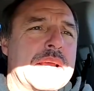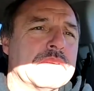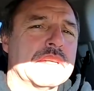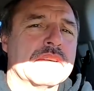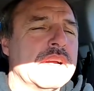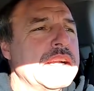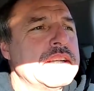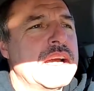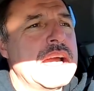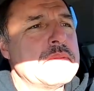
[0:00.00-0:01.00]
night was a great
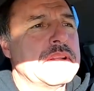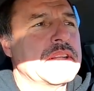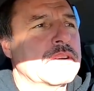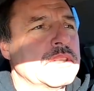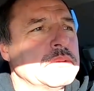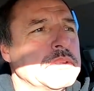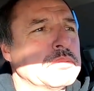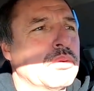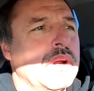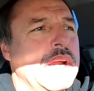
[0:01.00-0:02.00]
time at the Christmas
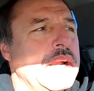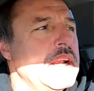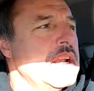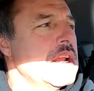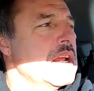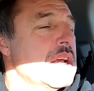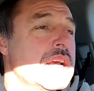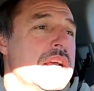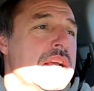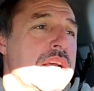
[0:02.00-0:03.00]
parade.
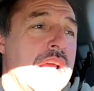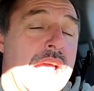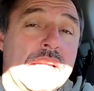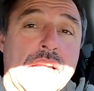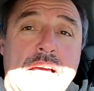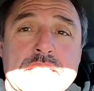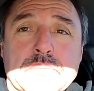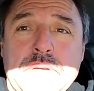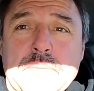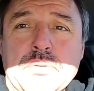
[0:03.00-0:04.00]
Had lots
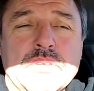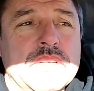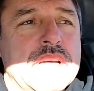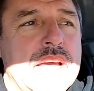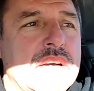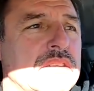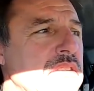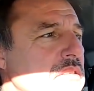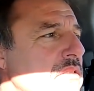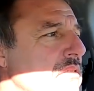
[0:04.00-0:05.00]
of people in
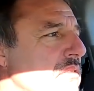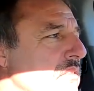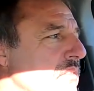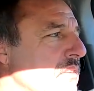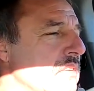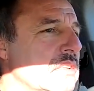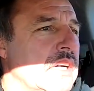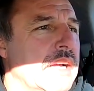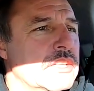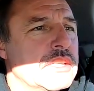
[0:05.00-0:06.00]
town.
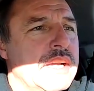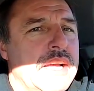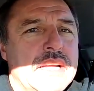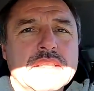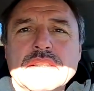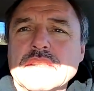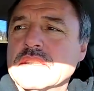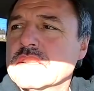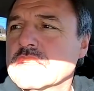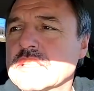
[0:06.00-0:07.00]
I actually had
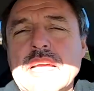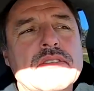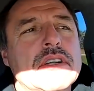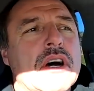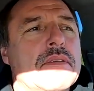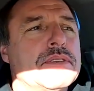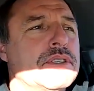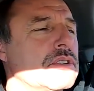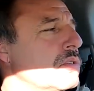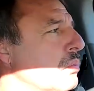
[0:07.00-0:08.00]
seven
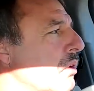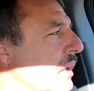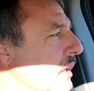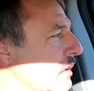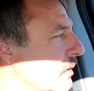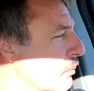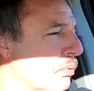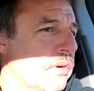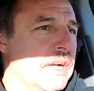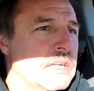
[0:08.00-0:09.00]
officers working the
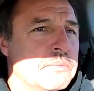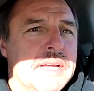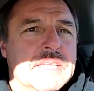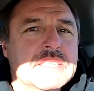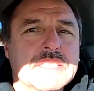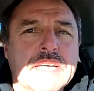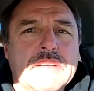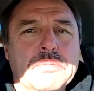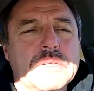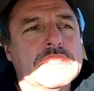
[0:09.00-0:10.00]
parade to make it
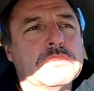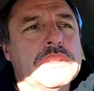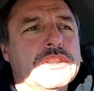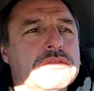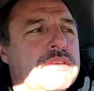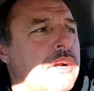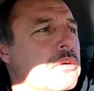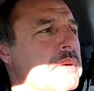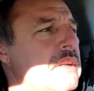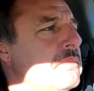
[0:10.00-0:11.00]
safe, plus a bunch of
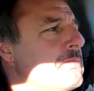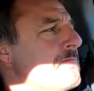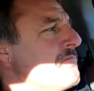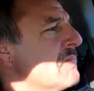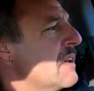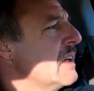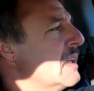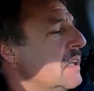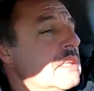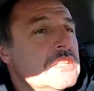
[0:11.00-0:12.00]

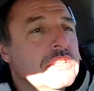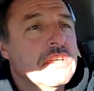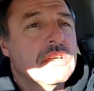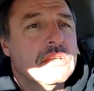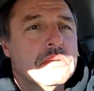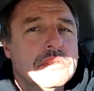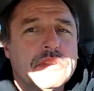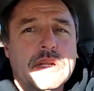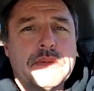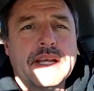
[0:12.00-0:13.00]
firemen. So we
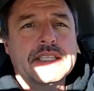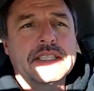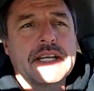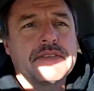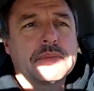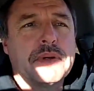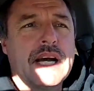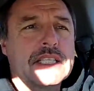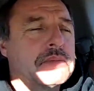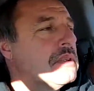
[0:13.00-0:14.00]
try to make it as safe as
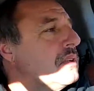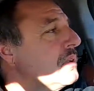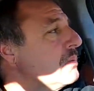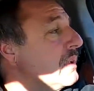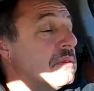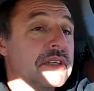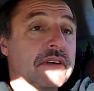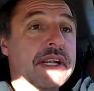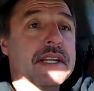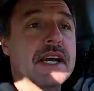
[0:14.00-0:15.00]
possible. It was a
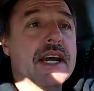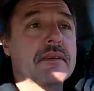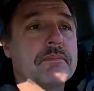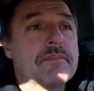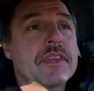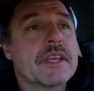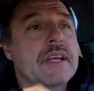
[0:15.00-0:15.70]
great time.